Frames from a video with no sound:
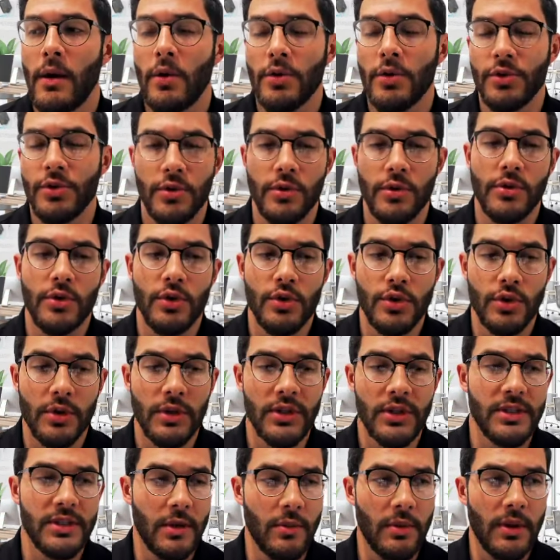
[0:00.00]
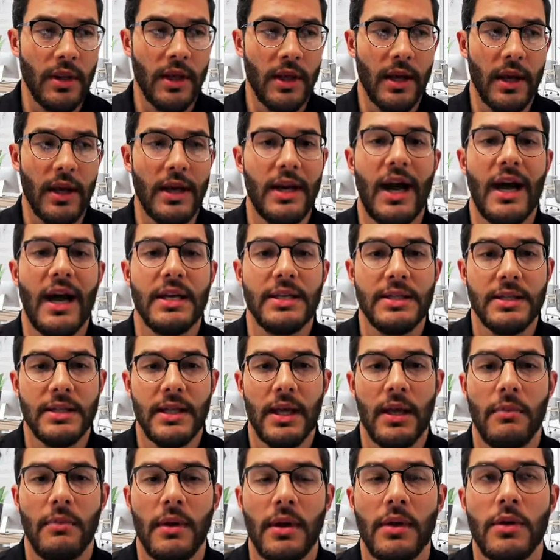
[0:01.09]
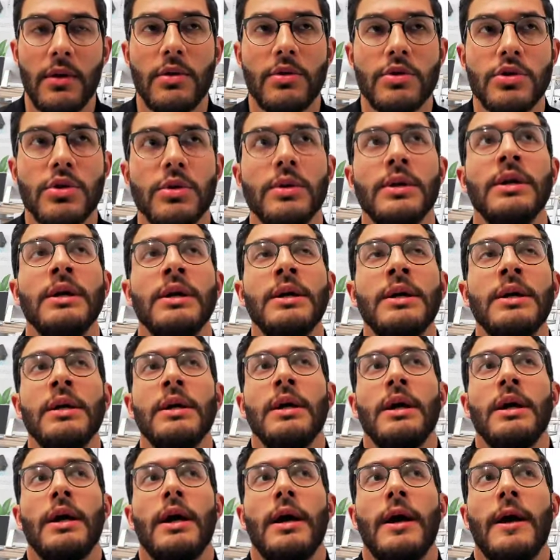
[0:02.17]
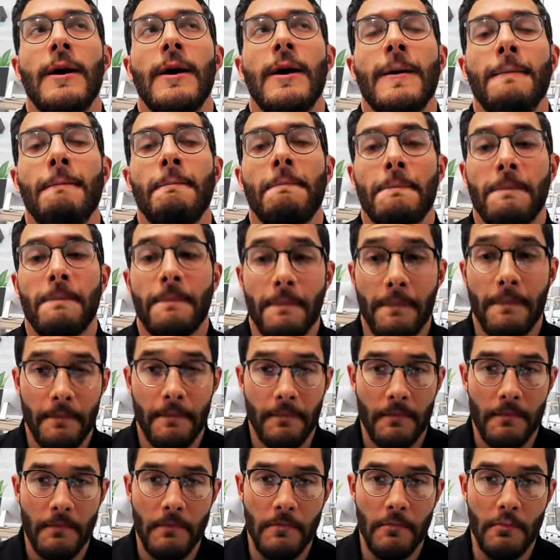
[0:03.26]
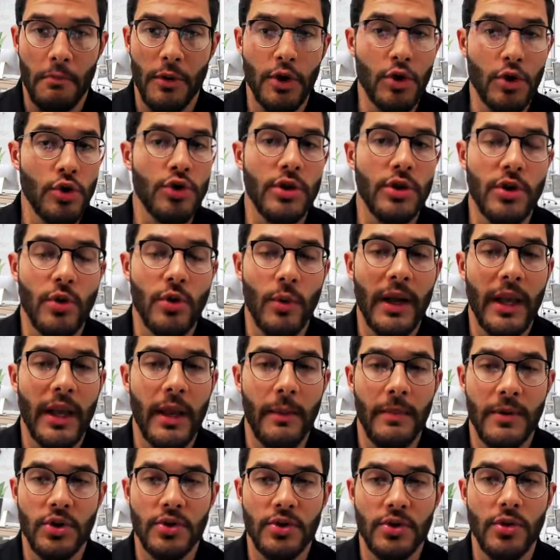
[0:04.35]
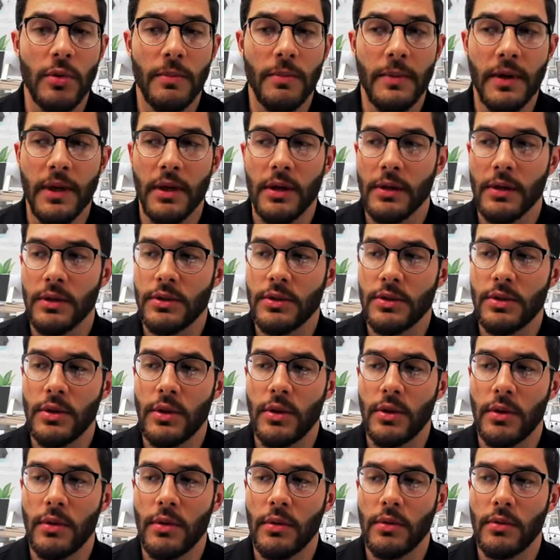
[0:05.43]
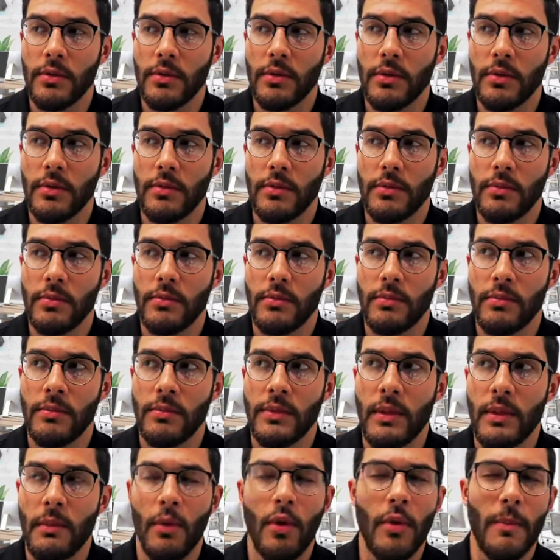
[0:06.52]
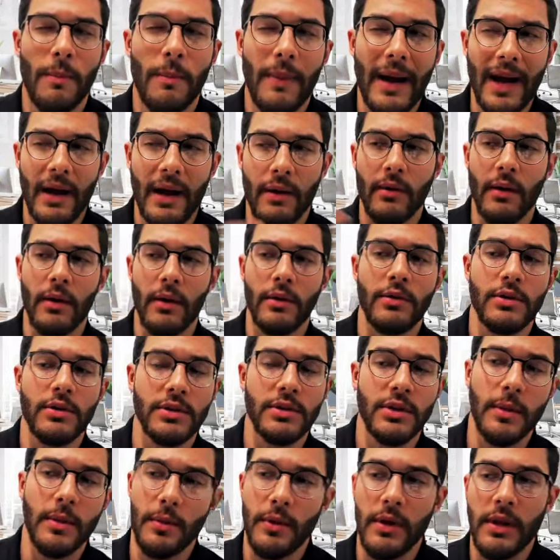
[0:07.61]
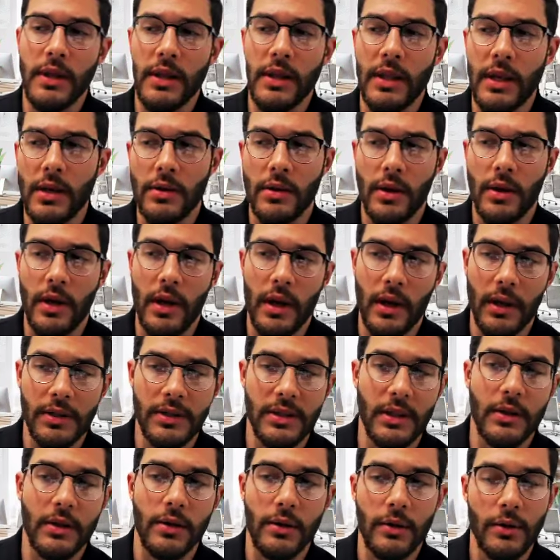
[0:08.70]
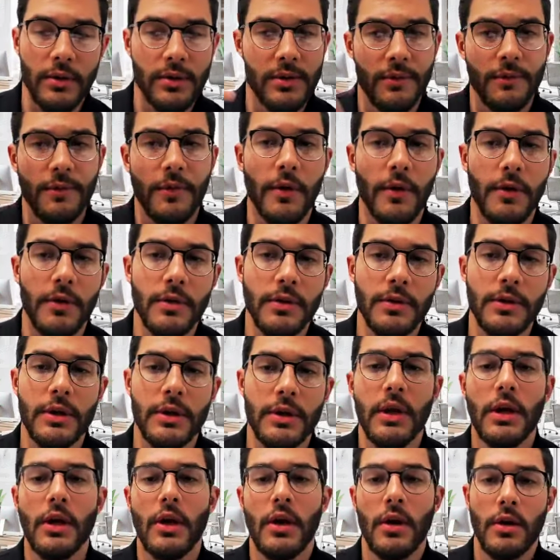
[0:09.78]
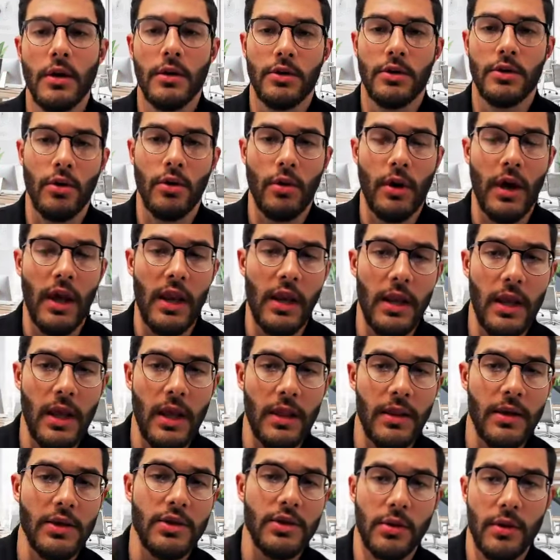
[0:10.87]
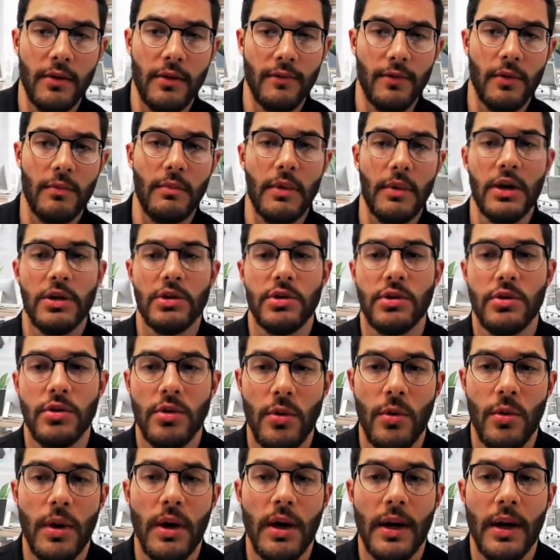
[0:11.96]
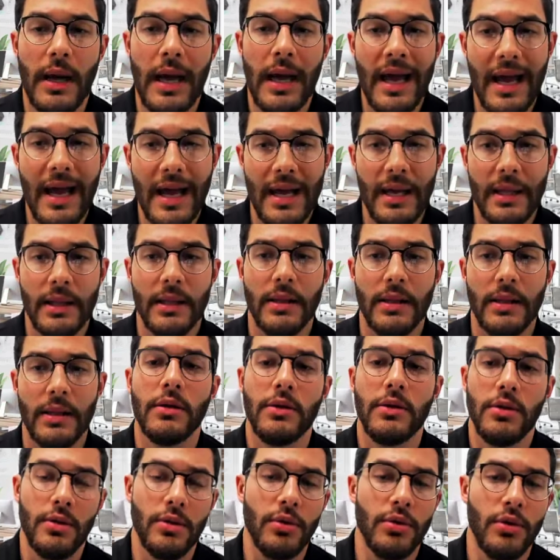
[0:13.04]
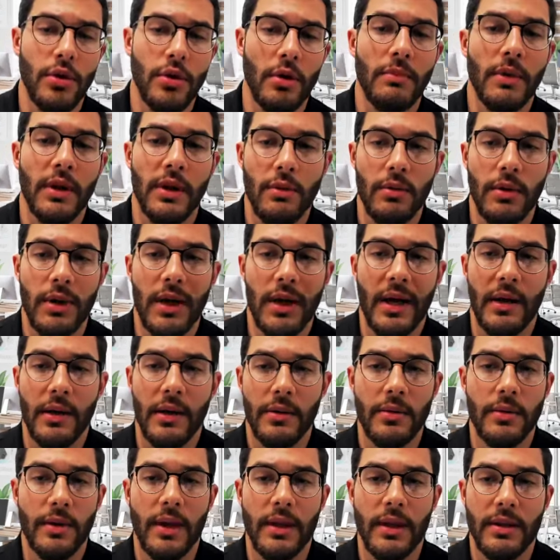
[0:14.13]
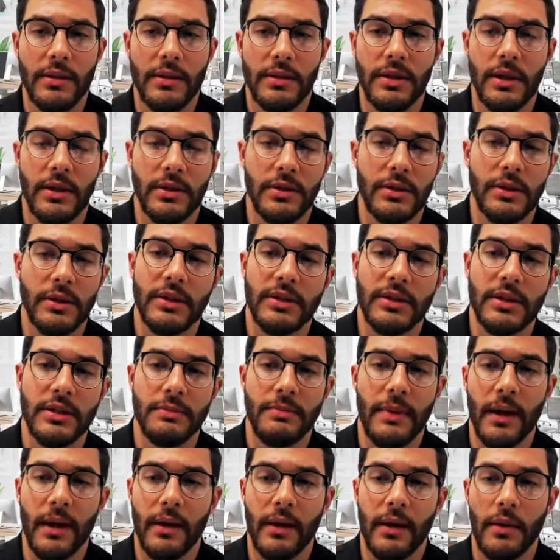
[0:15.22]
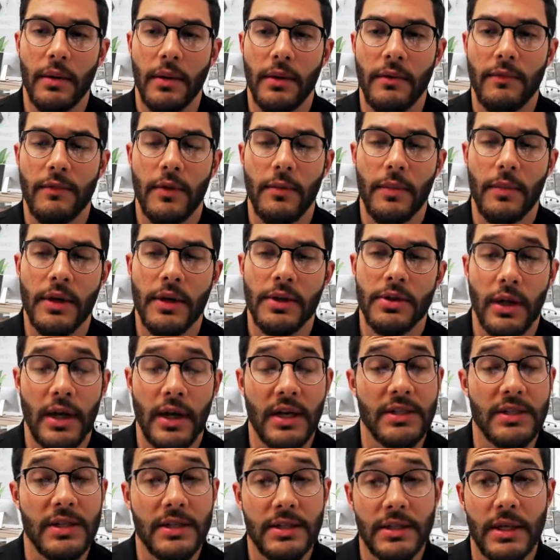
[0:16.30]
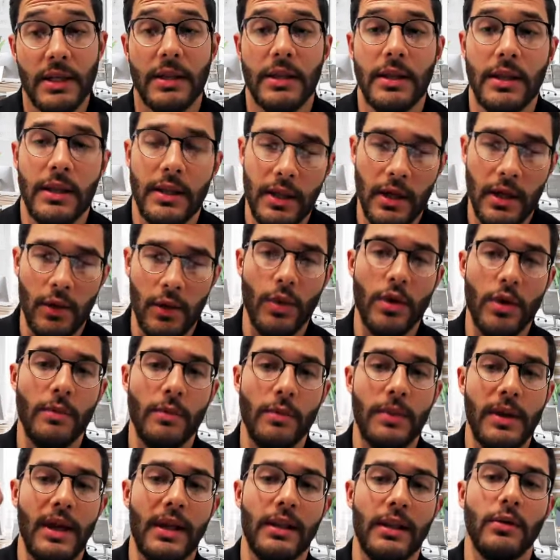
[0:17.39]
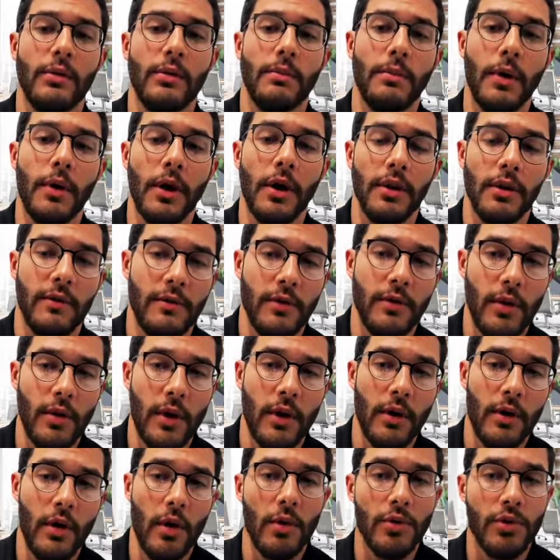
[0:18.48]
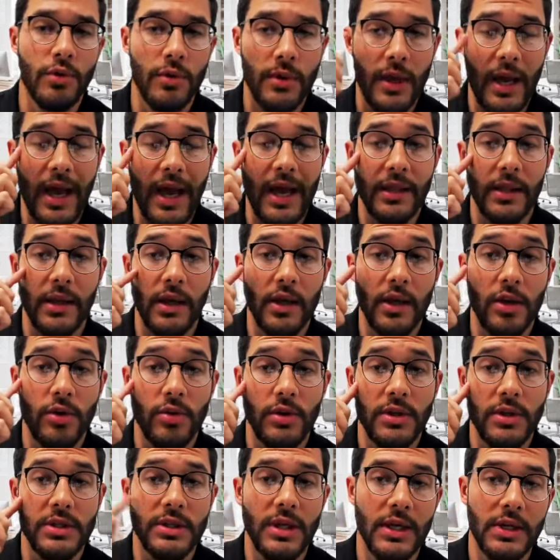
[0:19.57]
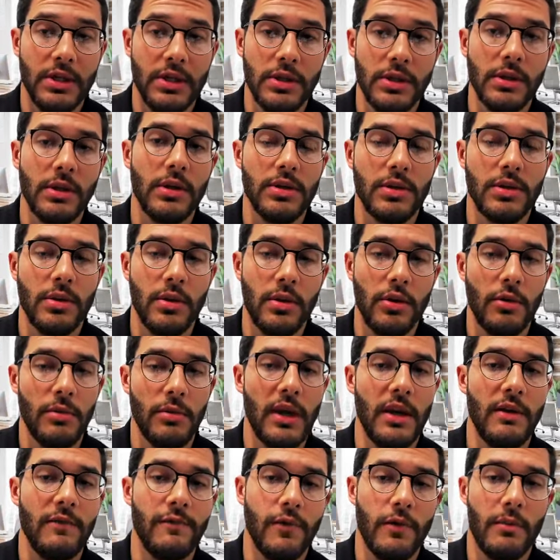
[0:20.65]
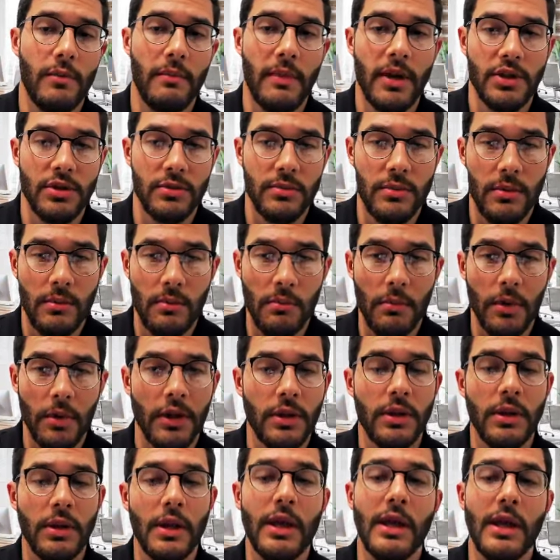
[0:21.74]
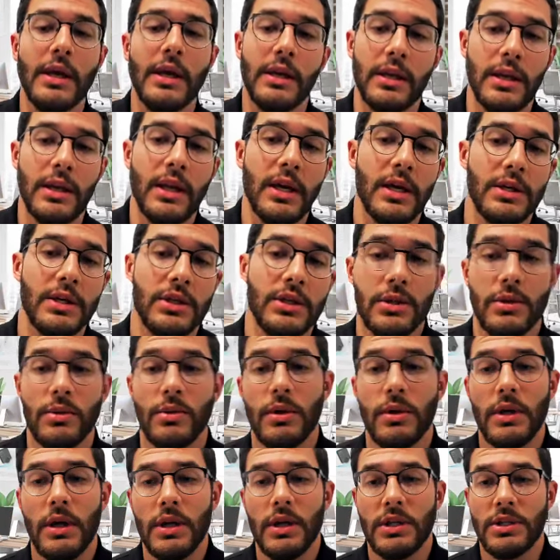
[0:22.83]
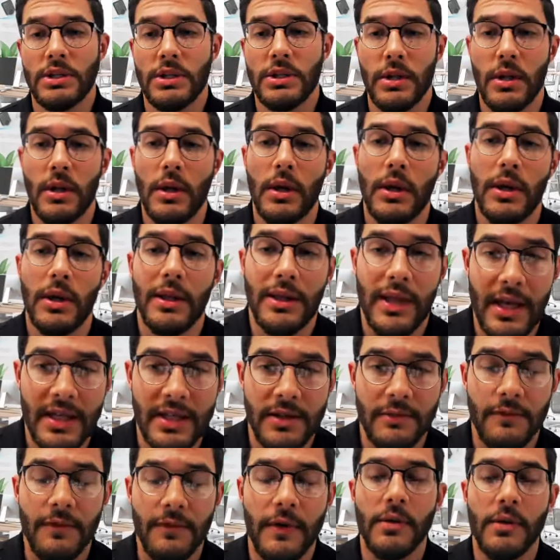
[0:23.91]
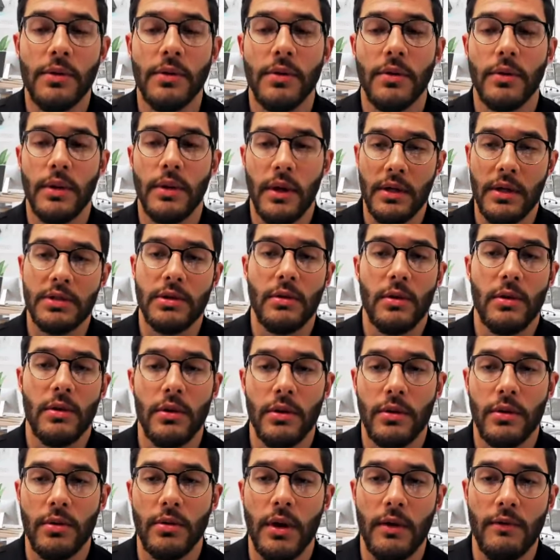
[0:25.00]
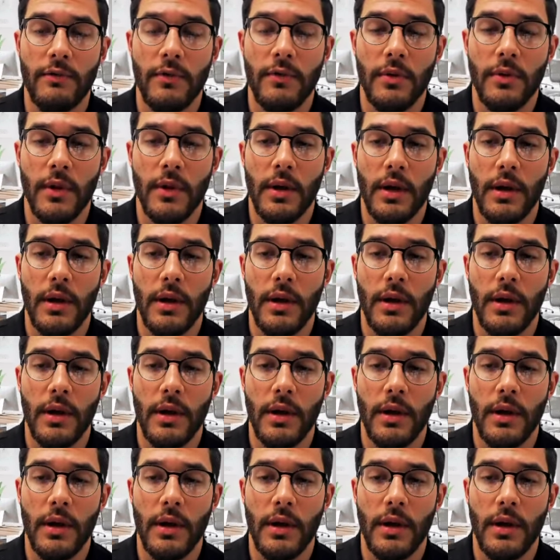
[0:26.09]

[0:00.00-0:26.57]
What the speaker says: Also, you usually start with like a nice statement usually. Um, but usually you want to keep it short because the more background you start putting there, you kind of start losing focus. So any additional information you want to add, you normally would add it to that section that says background information. And as I said, there will be a little button if you go to the add entry section, there's going to be an information button next to each text field that it's going to give